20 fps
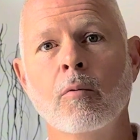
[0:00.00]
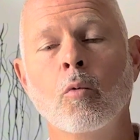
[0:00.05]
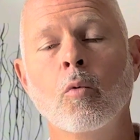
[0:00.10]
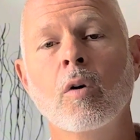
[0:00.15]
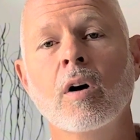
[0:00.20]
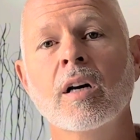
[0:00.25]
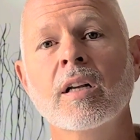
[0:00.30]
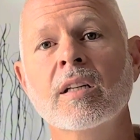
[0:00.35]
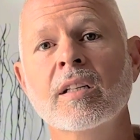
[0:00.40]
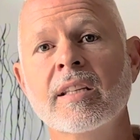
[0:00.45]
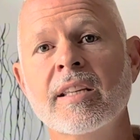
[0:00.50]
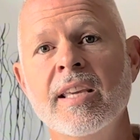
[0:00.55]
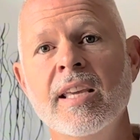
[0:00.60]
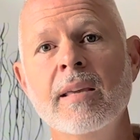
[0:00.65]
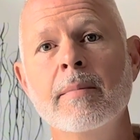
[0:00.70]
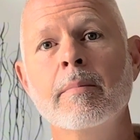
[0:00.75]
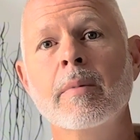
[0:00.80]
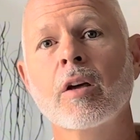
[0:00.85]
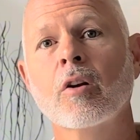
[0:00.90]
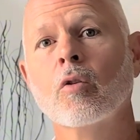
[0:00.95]
one key
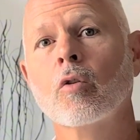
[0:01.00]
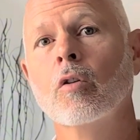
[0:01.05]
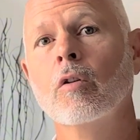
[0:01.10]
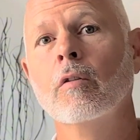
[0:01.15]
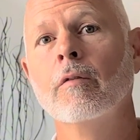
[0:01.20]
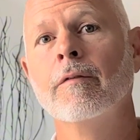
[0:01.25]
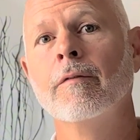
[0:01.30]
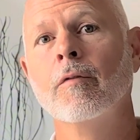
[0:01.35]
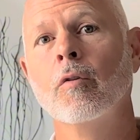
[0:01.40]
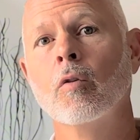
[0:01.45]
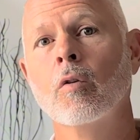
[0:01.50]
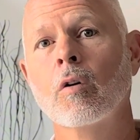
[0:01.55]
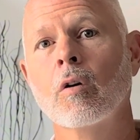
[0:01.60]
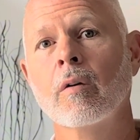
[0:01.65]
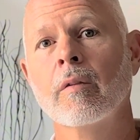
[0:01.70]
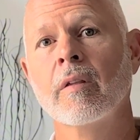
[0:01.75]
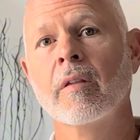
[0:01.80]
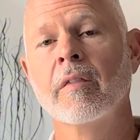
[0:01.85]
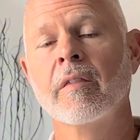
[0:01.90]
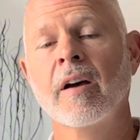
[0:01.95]
mineral for
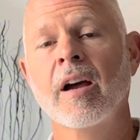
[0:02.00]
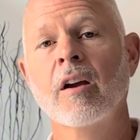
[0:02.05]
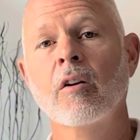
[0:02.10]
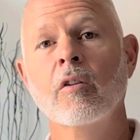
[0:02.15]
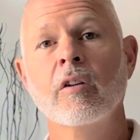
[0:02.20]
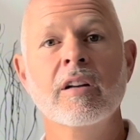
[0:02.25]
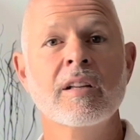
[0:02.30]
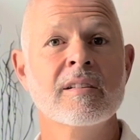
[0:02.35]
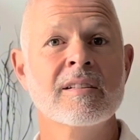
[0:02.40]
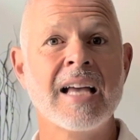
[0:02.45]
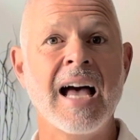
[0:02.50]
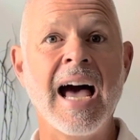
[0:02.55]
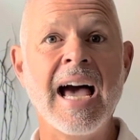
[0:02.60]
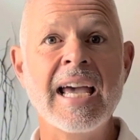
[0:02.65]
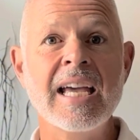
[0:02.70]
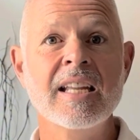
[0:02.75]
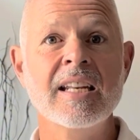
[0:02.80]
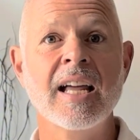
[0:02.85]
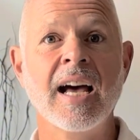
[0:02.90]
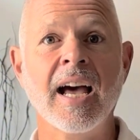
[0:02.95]
the thyroid is
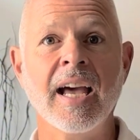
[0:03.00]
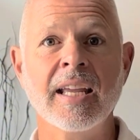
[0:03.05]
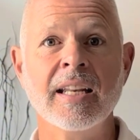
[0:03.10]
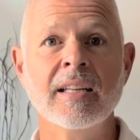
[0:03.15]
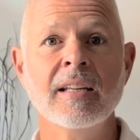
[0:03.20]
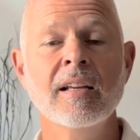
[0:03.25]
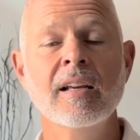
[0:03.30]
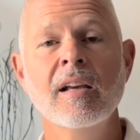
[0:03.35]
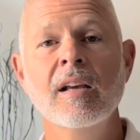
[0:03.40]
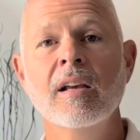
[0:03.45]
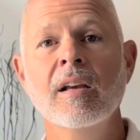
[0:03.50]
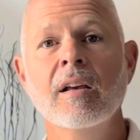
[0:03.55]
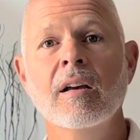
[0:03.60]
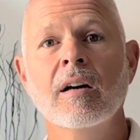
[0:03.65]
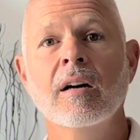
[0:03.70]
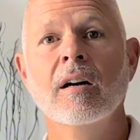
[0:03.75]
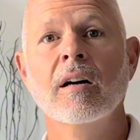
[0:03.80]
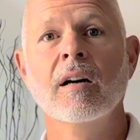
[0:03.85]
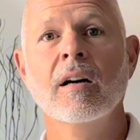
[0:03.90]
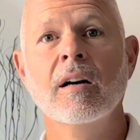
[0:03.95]
iodine.
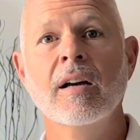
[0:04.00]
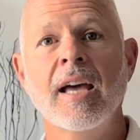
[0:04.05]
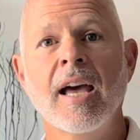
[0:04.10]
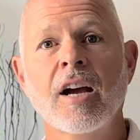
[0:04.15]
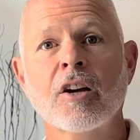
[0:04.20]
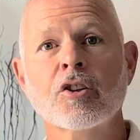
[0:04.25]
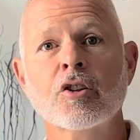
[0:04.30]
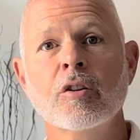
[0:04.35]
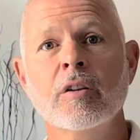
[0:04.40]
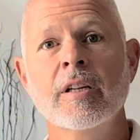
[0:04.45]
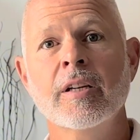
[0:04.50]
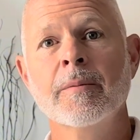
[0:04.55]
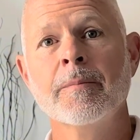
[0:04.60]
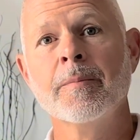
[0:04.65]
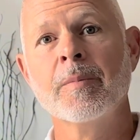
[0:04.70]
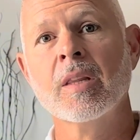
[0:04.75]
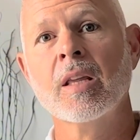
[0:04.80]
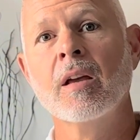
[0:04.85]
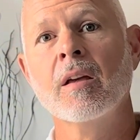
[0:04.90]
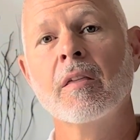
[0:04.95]
Uh, actually,
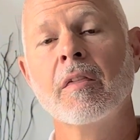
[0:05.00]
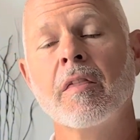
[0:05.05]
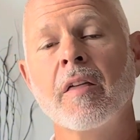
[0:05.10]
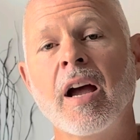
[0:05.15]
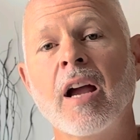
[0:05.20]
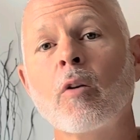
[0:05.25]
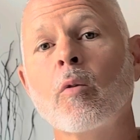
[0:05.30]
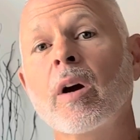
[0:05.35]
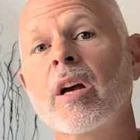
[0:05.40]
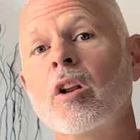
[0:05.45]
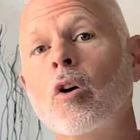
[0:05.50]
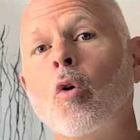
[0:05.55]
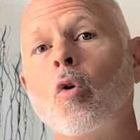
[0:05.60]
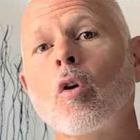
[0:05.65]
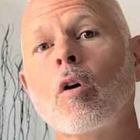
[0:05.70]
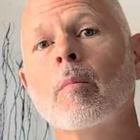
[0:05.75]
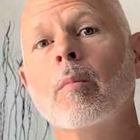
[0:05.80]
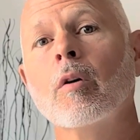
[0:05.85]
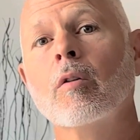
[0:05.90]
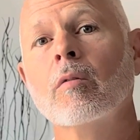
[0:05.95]
thyroid
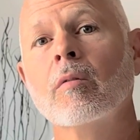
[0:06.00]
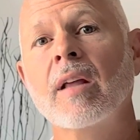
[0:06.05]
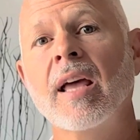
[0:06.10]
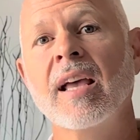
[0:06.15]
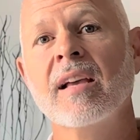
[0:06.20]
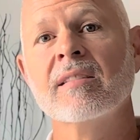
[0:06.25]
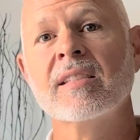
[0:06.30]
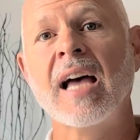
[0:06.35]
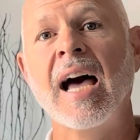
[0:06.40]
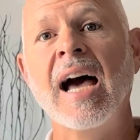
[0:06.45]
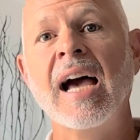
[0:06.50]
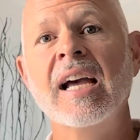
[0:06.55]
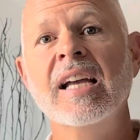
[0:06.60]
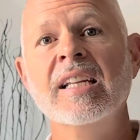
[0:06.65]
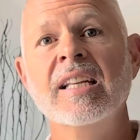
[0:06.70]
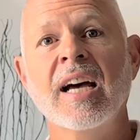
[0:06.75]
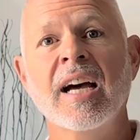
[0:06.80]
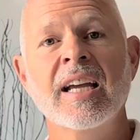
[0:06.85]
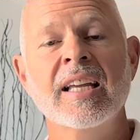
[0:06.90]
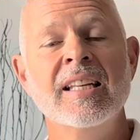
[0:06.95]
hormone has
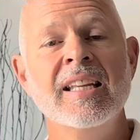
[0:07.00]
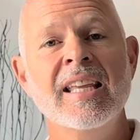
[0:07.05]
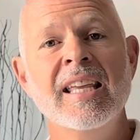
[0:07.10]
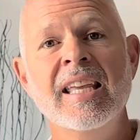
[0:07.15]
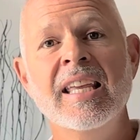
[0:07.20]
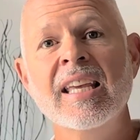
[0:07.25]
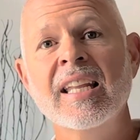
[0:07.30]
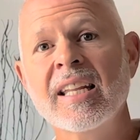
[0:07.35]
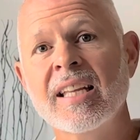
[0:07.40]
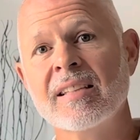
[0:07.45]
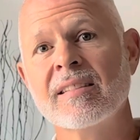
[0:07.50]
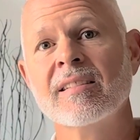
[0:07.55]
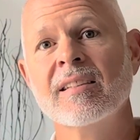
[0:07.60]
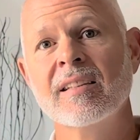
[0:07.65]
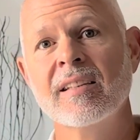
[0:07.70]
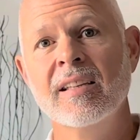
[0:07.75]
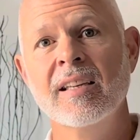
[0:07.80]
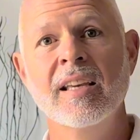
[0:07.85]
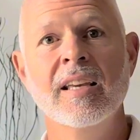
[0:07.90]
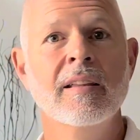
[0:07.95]
iodine in it,
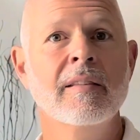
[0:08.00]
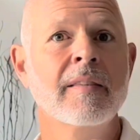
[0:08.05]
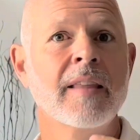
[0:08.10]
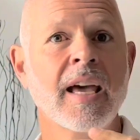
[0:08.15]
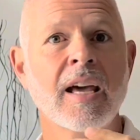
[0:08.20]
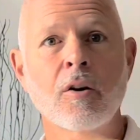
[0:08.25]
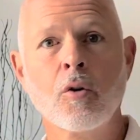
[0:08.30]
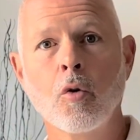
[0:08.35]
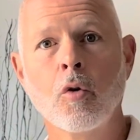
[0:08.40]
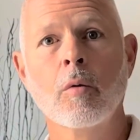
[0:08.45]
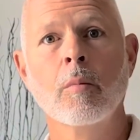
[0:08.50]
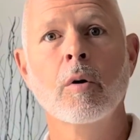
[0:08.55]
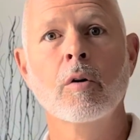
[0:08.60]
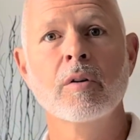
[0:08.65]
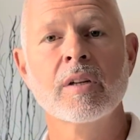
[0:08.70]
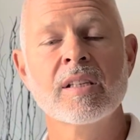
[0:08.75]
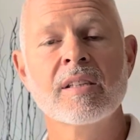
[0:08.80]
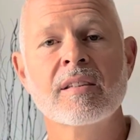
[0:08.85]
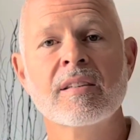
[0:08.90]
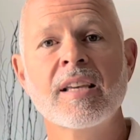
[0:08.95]
in that hormone
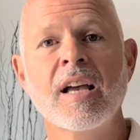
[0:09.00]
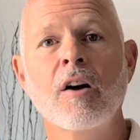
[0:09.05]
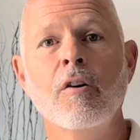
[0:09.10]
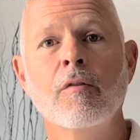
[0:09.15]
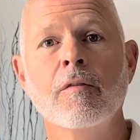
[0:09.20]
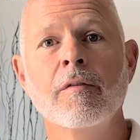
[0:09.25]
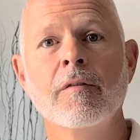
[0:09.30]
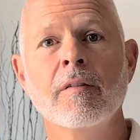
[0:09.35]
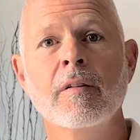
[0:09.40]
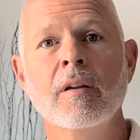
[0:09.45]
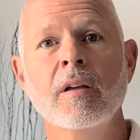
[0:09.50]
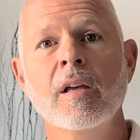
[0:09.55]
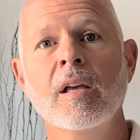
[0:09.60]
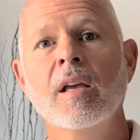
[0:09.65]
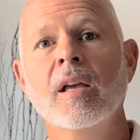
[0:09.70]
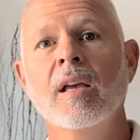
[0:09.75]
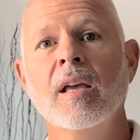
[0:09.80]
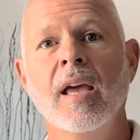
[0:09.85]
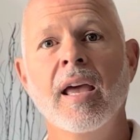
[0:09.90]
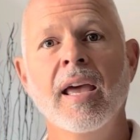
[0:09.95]
itself.
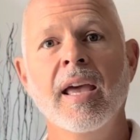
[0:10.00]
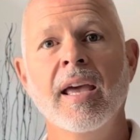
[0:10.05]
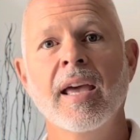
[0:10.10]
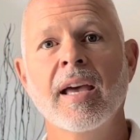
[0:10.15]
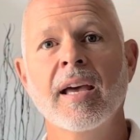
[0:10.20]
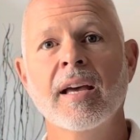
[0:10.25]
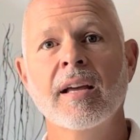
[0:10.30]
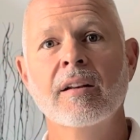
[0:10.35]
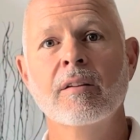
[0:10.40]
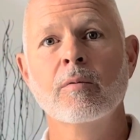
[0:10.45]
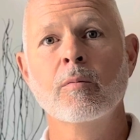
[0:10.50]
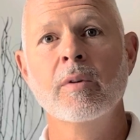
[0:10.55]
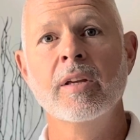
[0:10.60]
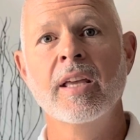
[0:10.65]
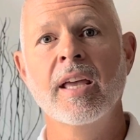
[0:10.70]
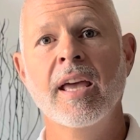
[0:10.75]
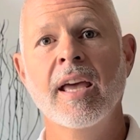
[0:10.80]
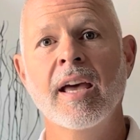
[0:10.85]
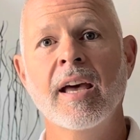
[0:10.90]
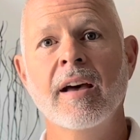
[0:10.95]
And we
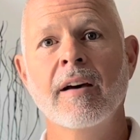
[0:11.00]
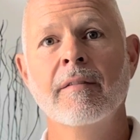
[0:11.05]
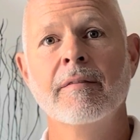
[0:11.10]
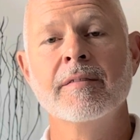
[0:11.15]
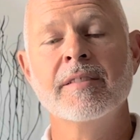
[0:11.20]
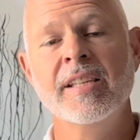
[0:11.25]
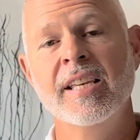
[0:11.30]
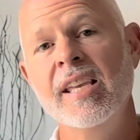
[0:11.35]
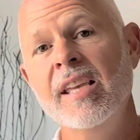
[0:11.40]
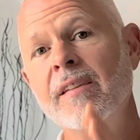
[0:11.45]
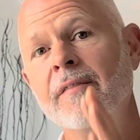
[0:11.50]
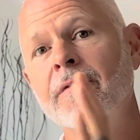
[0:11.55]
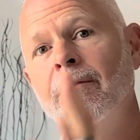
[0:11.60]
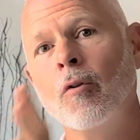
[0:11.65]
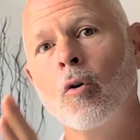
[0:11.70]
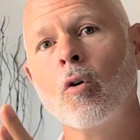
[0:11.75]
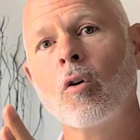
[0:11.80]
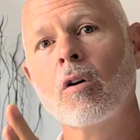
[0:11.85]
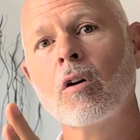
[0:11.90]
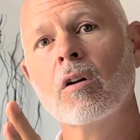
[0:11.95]
have
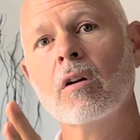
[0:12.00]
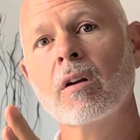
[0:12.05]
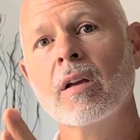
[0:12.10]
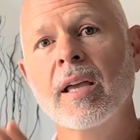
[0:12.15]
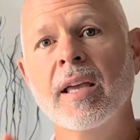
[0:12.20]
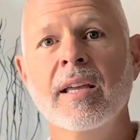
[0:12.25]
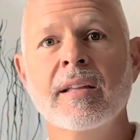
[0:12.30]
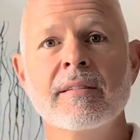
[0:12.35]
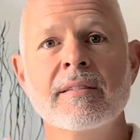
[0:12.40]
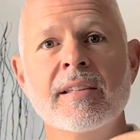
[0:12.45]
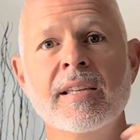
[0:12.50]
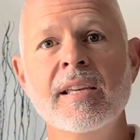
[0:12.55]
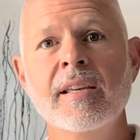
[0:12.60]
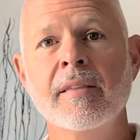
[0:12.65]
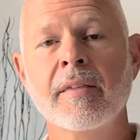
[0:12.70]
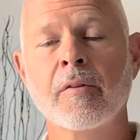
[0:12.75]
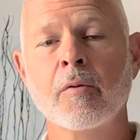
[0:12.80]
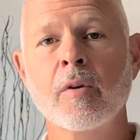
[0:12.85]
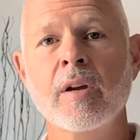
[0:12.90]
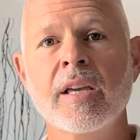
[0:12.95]
T4 and
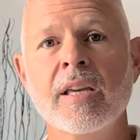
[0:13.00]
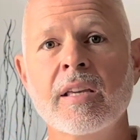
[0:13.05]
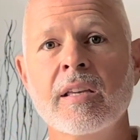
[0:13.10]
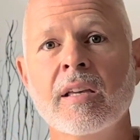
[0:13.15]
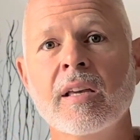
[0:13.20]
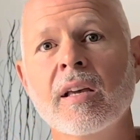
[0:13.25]
T3.